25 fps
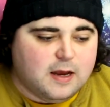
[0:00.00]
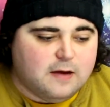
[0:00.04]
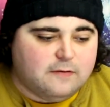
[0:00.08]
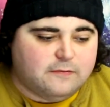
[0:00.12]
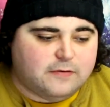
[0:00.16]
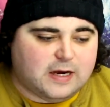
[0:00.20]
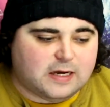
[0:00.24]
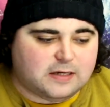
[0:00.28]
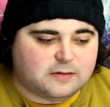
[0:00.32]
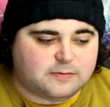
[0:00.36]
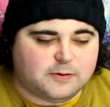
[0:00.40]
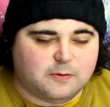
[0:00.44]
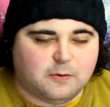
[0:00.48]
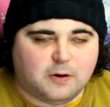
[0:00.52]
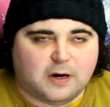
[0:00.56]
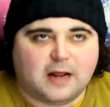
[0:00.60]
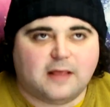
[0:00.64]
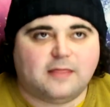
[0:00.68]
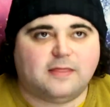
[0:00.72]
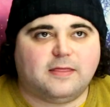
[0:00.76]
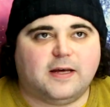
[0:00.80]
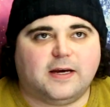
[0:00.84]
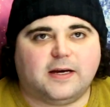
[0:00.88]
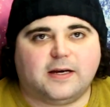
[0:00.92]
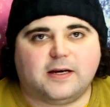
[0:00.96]
if you ask me what I
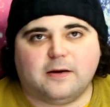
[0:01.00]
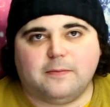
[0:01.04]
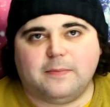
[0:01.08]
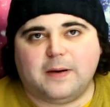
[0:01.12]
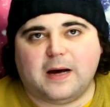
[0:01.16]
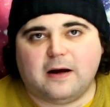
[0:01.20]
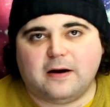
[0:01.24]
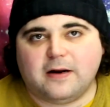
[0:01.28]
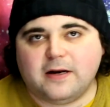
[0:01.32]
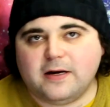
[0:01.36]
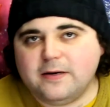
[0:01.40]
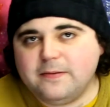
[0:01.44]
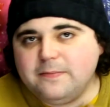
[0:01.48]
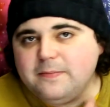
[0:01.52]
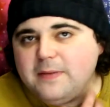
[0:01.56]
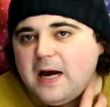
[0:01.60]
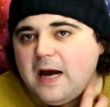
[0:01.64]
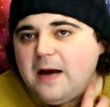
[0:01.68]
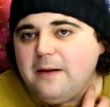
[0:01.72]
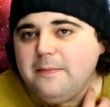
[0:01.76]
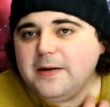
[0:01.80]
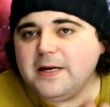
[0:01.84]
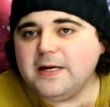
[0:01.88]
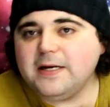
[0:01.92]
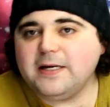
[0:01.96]
think about him,
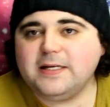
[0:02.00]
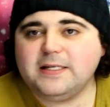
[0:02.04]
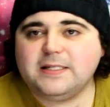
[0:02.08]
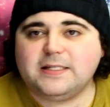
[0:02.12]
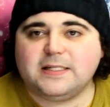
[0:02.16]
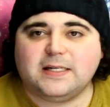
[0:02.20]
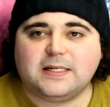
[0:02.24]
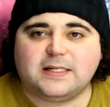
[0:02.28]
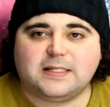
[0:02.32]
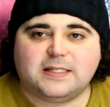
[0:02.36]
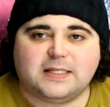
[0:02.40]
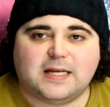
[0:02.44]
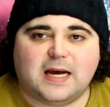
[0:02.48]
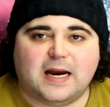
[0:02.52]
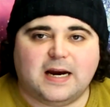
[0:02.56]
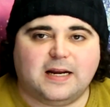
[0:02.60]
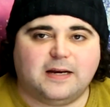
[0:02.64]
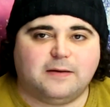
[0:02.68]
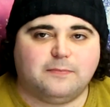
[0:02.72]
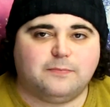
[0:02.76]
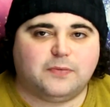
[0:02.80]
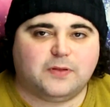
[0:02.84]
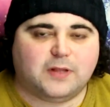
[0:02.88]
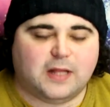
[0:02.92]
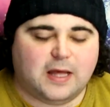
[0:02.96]
I mean, he's an
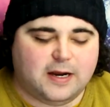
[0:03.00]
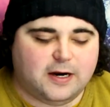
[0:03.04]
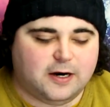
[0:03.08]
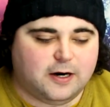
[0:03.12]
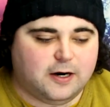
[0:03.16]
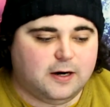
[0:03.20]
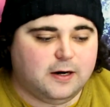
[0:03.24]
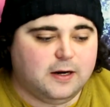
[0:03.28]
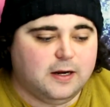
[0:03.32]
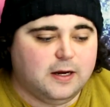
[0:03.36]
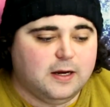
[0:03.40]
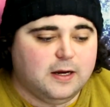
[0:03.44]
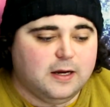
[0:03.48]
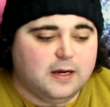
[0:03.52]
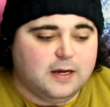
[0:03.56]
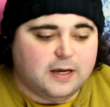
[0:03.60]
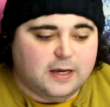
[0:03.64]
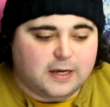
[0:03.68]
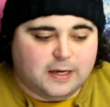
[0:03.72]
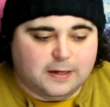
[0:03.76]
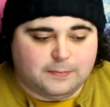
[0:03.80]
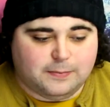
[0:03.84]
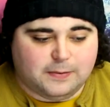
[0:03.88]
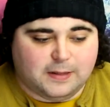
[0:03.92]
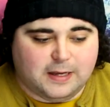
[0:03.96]
exciting player.
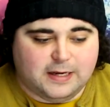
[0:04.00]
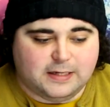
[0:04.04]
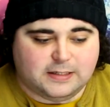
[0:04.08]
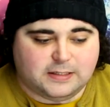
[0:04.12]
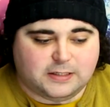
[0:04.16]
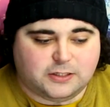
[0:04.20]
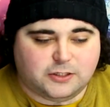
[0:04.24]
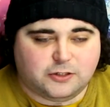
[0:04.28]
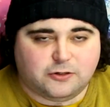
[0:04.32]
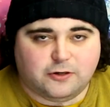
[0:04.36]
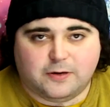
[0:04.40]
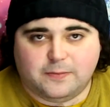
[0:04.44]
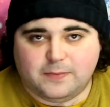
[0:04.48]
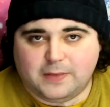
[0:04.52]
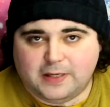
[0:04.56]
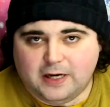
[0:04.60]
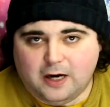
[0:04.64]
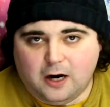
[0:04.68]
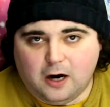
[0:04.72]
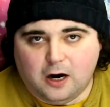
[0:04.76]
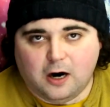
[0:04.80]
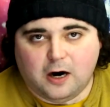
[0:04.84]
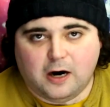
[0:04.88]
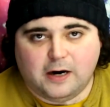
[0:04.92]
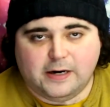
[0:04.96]
He plays extremely
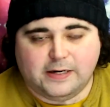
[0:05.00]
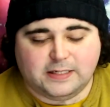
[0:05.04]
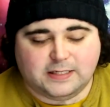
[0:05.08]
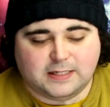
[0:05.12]
hard.